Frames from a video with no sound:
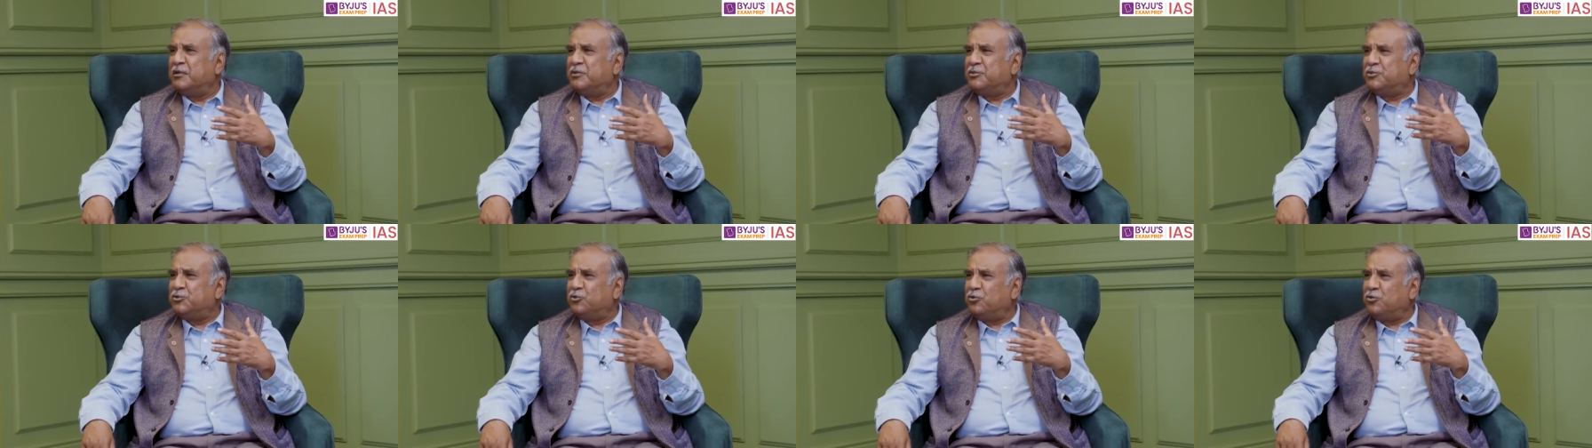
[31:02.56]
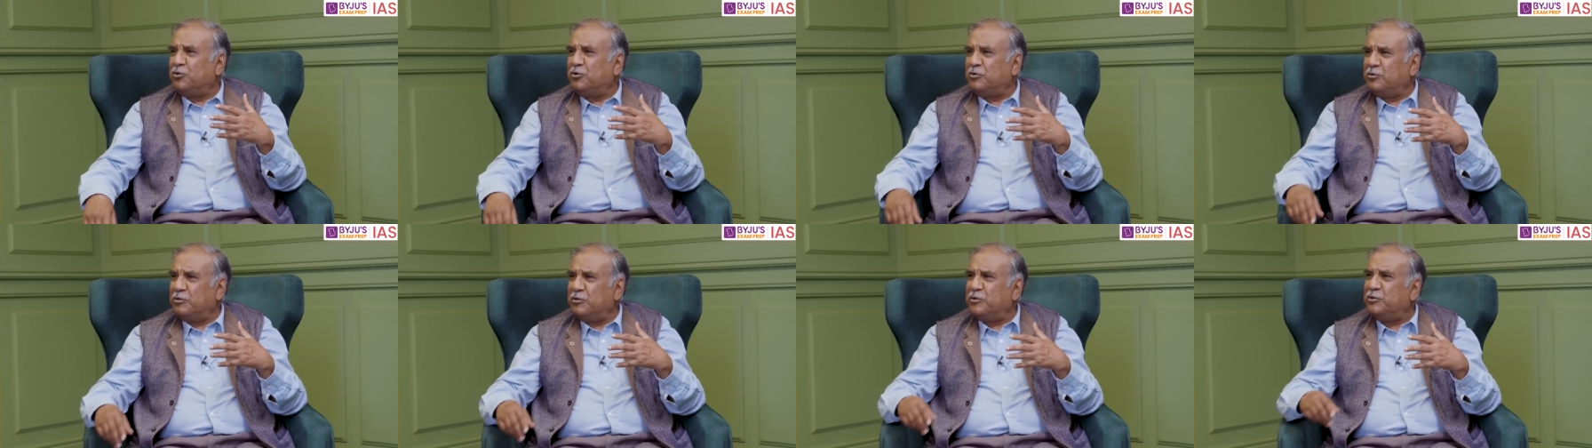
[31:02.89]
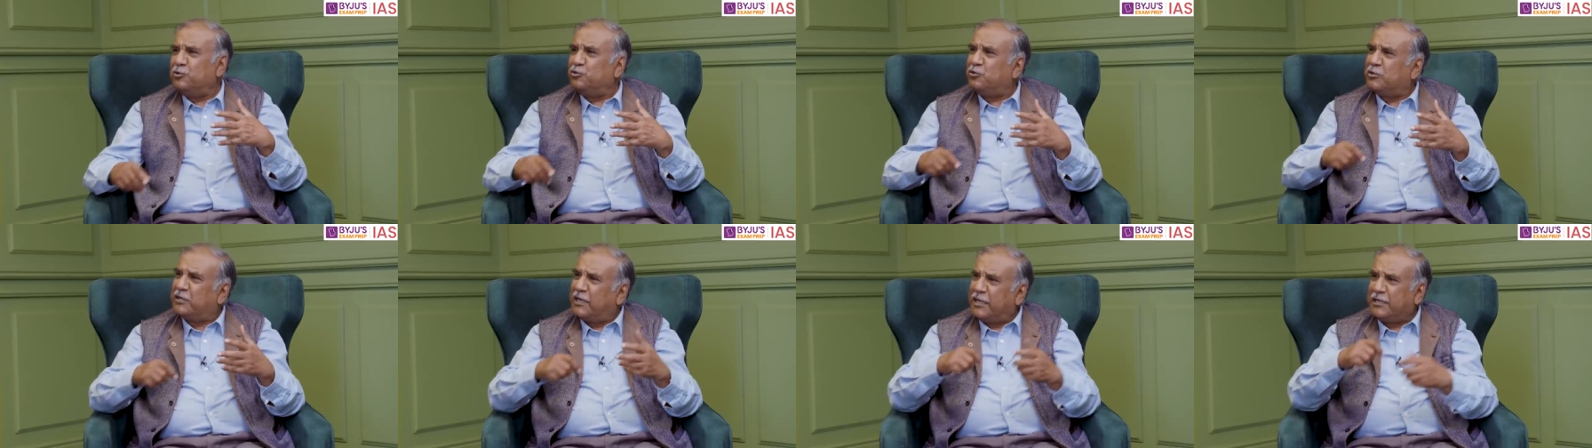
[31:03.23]
So,
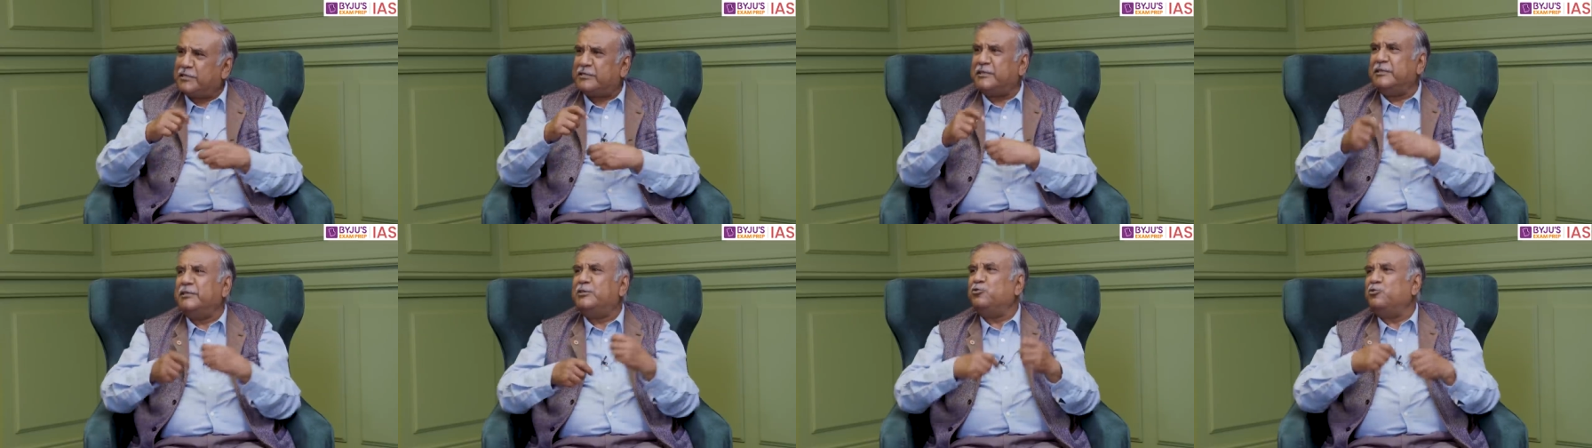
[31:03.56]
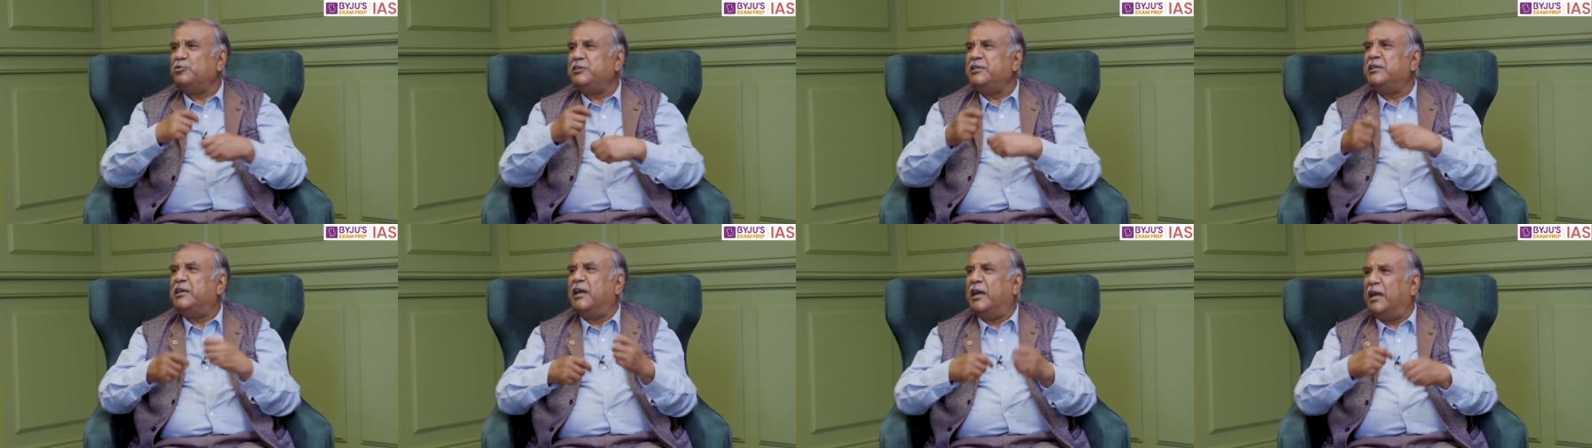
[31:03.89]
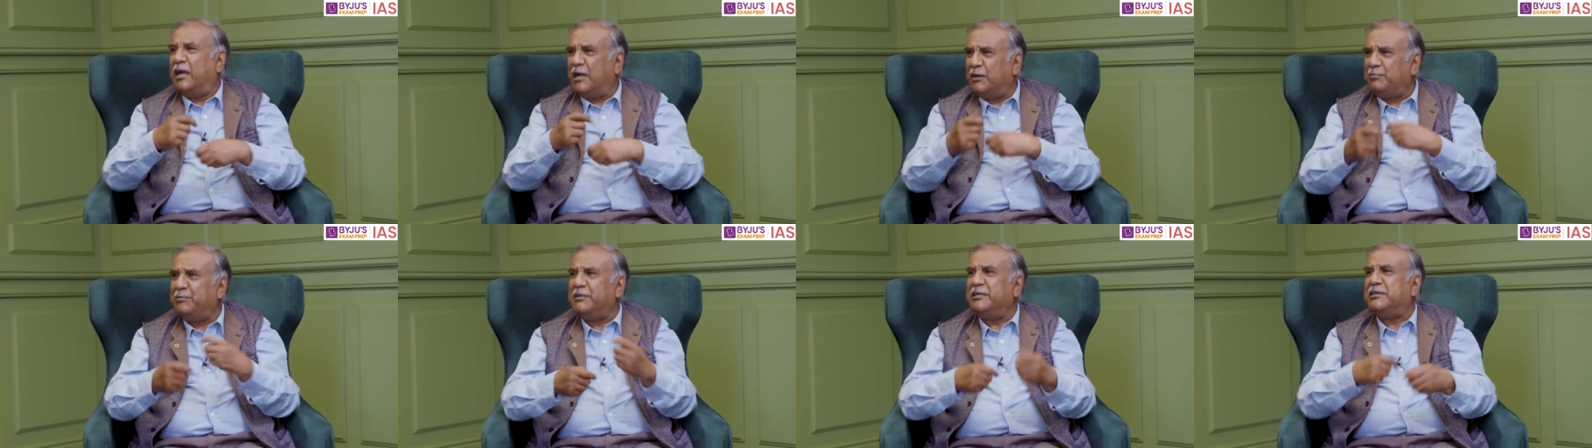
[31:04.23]
you get into the
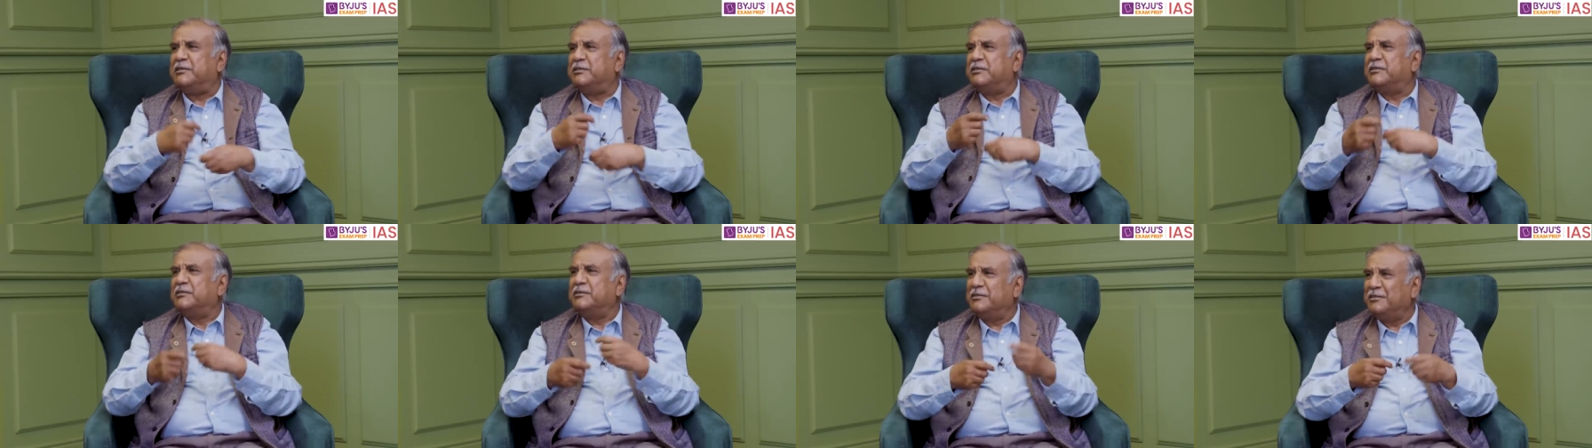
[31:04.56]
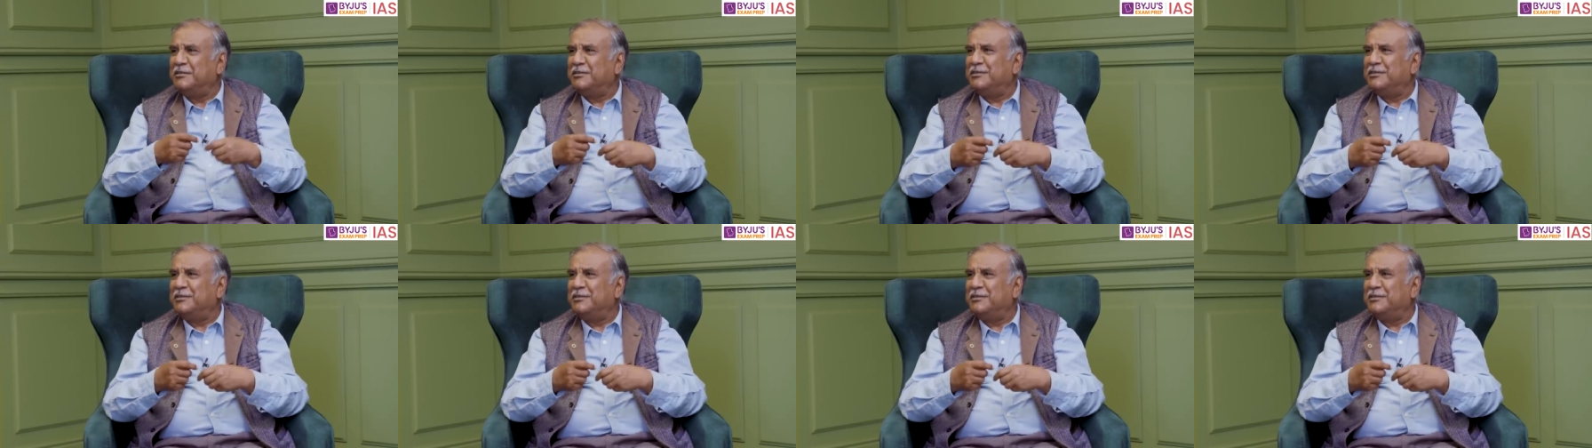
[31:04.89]
habit